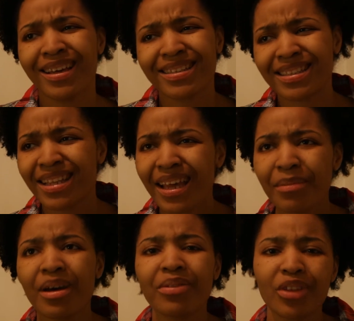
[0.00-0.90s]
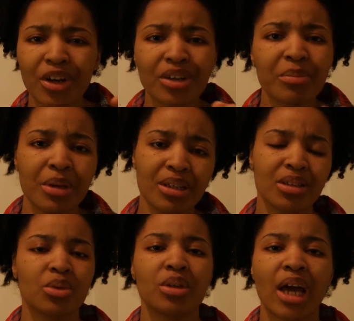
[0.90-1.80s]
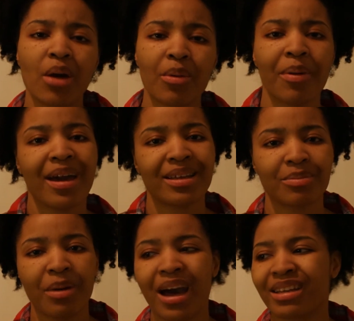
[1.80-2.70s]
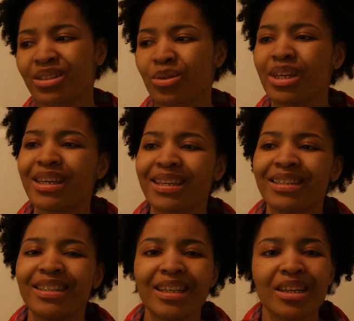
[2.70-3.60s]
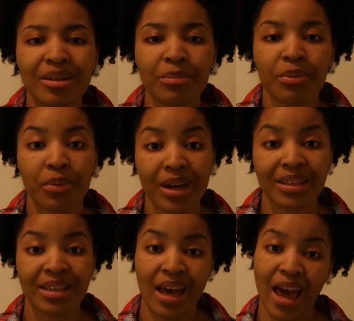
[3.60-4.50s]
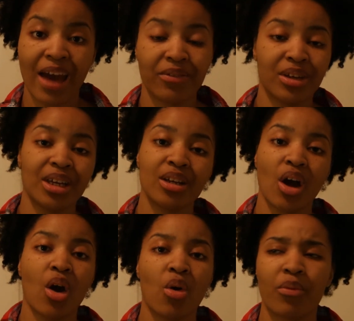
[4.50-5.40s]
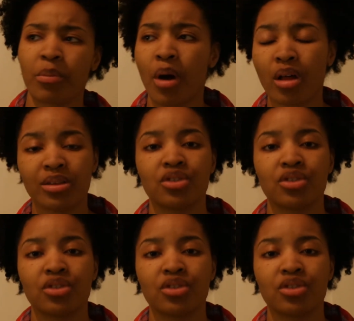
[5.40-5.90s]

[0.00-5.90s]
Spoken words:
is let 30 minutes to an hour pass by so he can decompress after getting home from all the